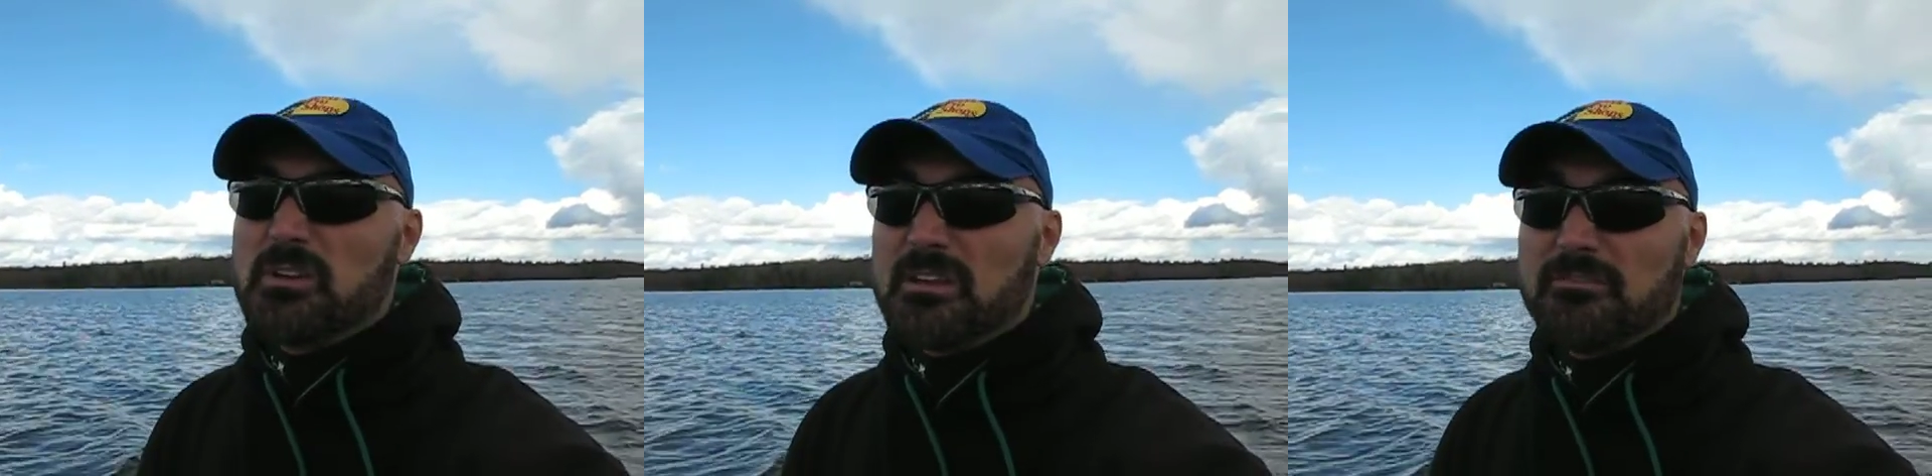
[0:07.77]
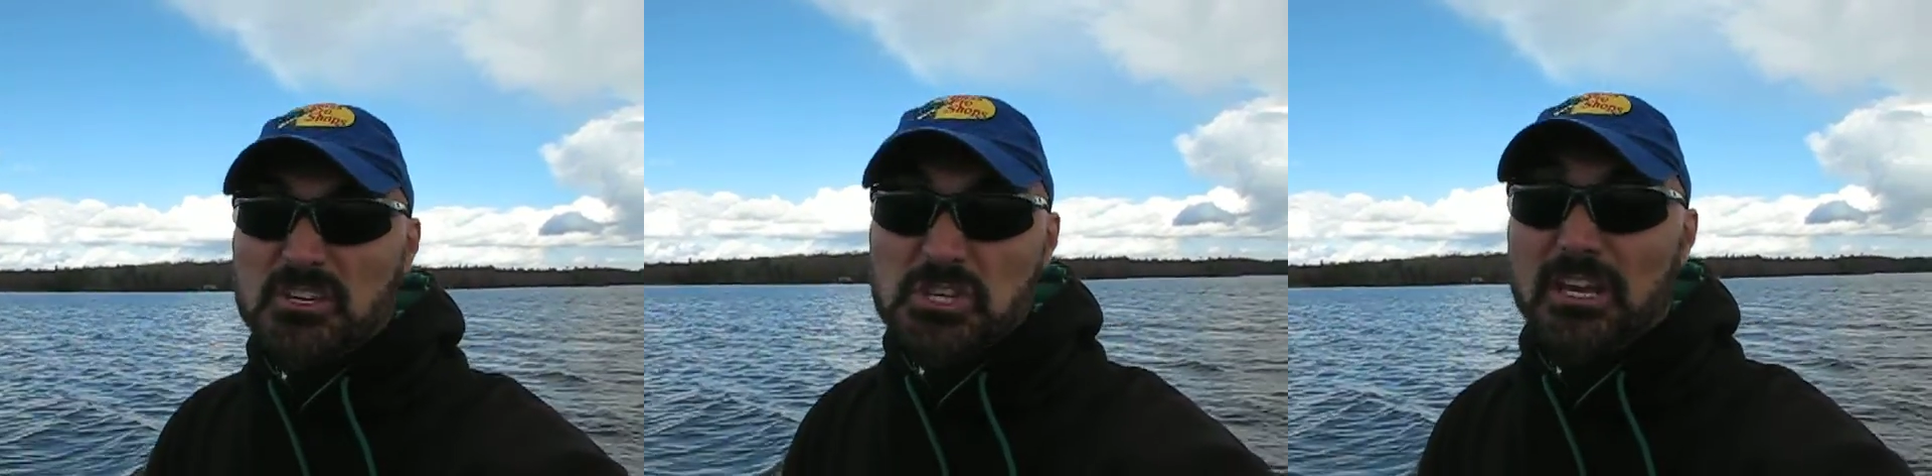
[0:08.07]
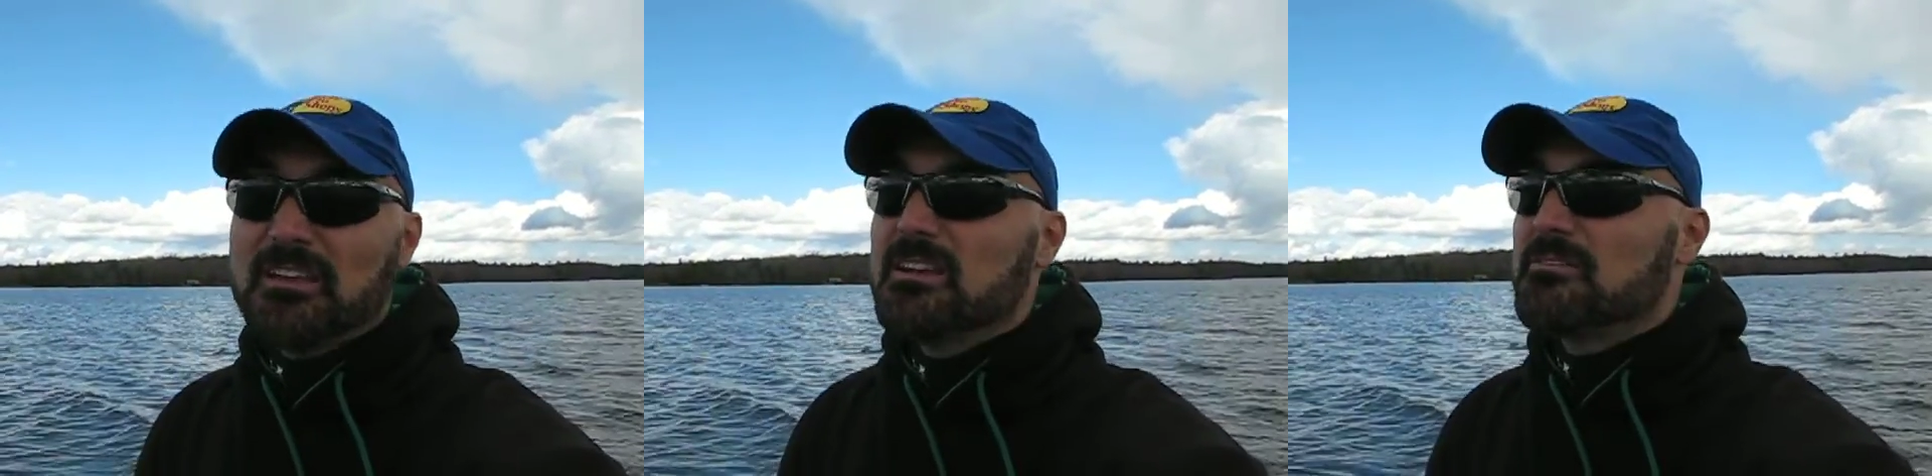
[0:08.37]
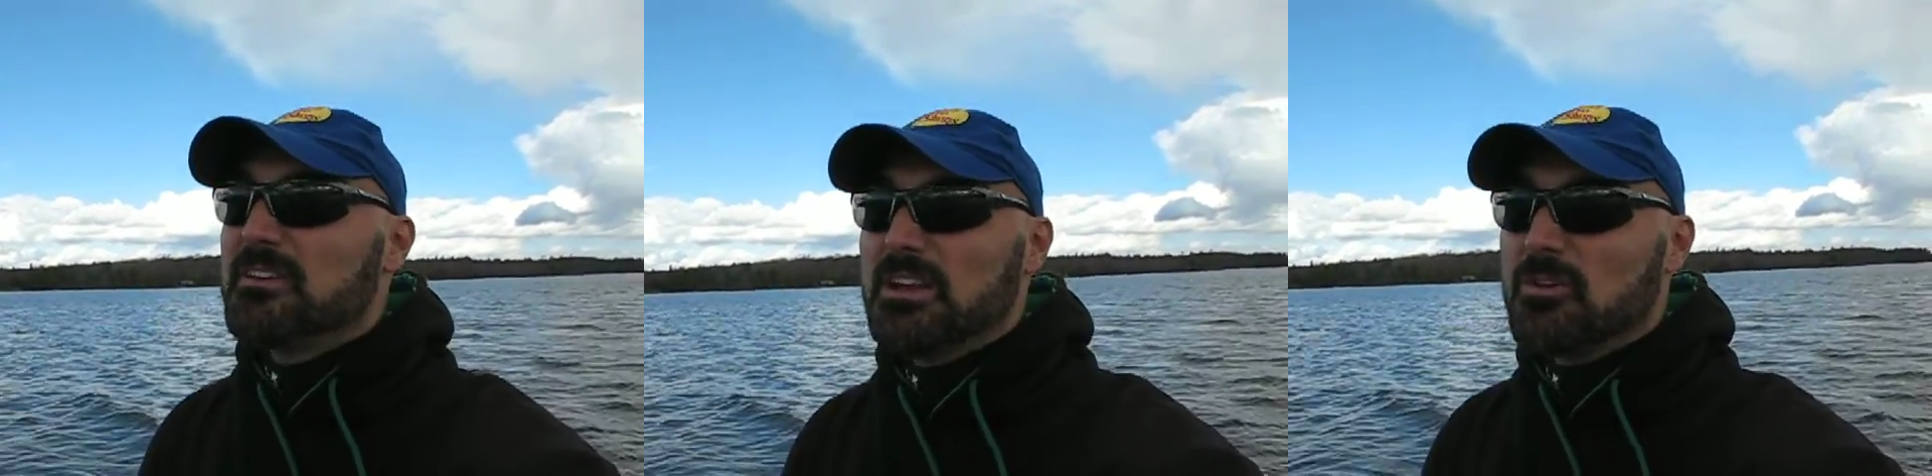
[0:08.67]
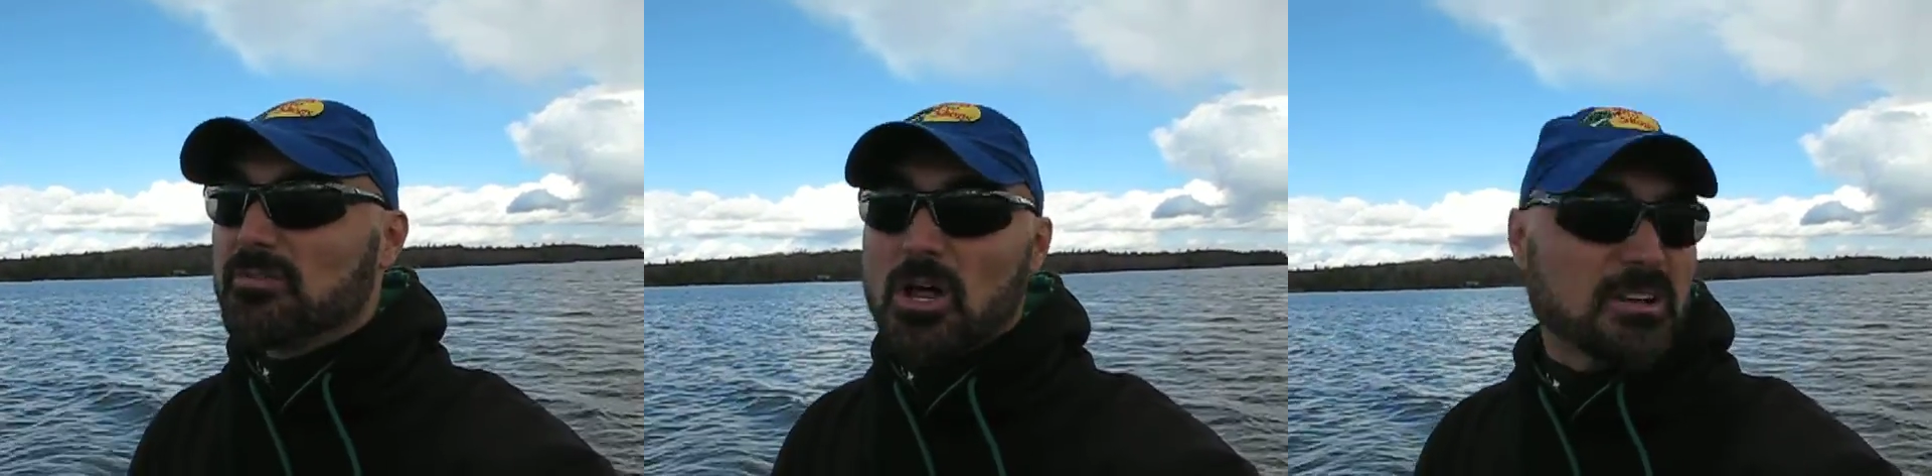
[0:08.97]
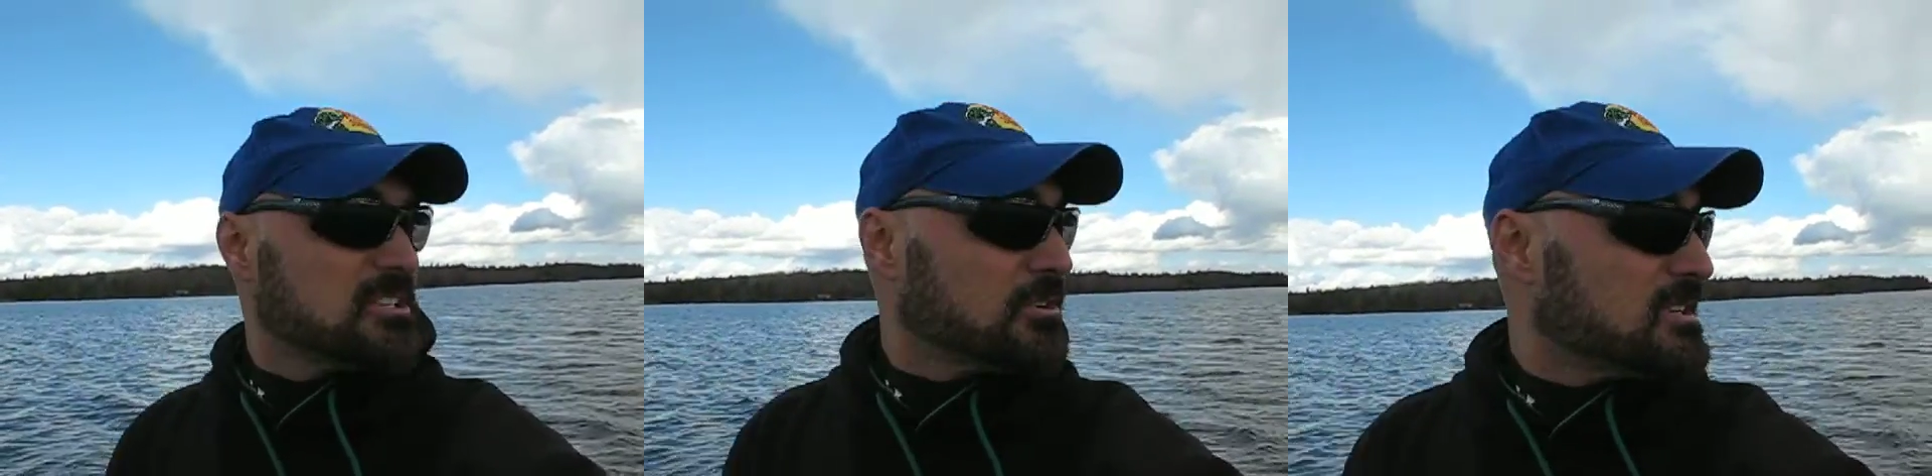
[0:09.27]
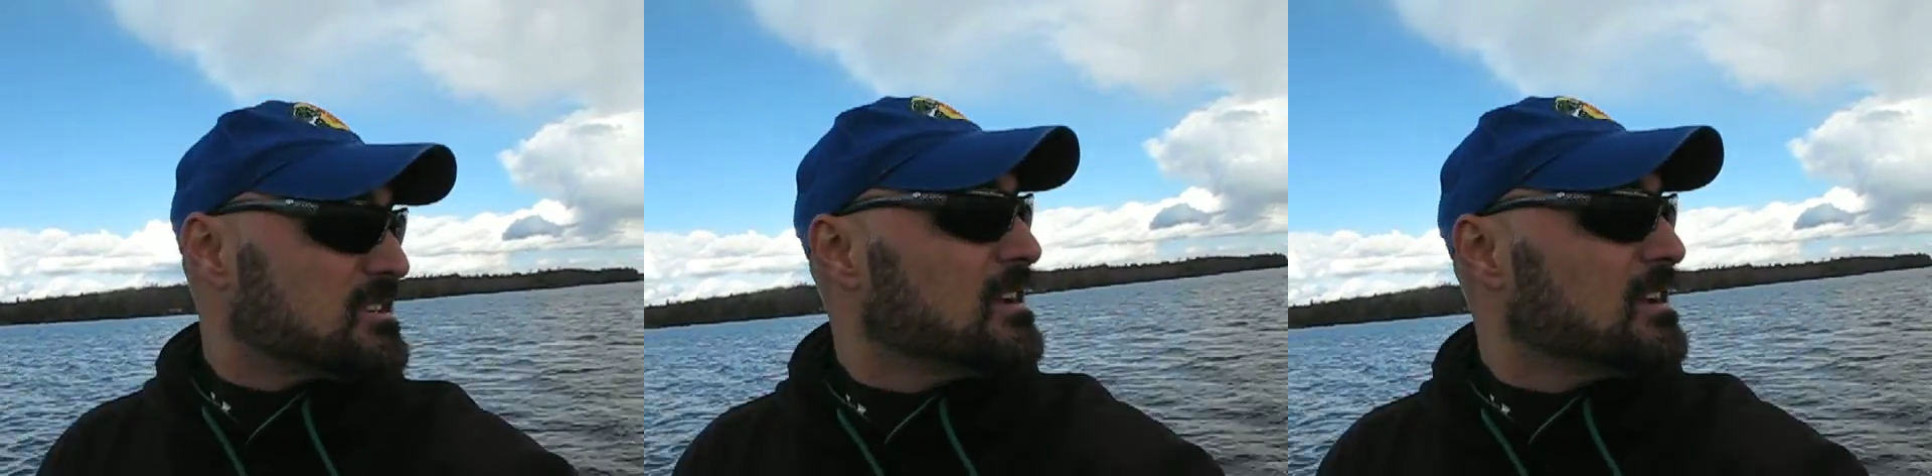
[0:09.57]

fishing video vlog series.